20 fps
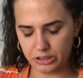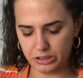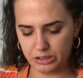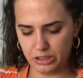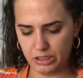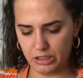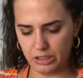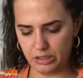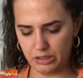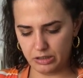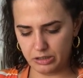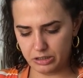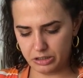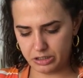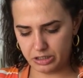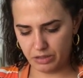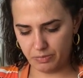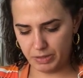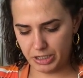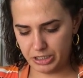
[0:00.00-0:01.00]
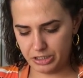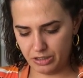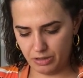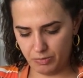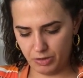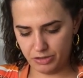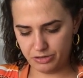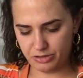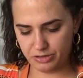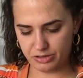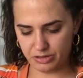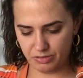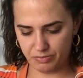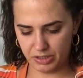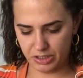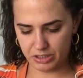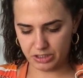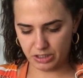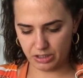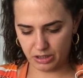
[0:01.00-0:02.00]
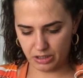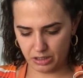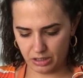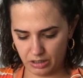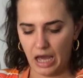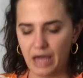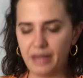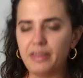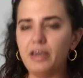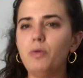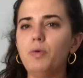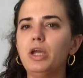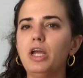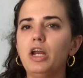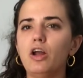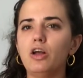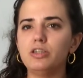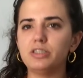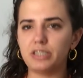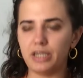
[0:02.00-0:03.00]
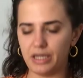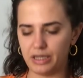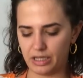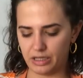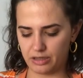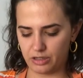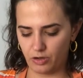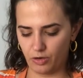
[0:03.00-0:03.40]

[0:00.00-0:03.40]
the ceviche versus ceviche thing. I think we can all say that the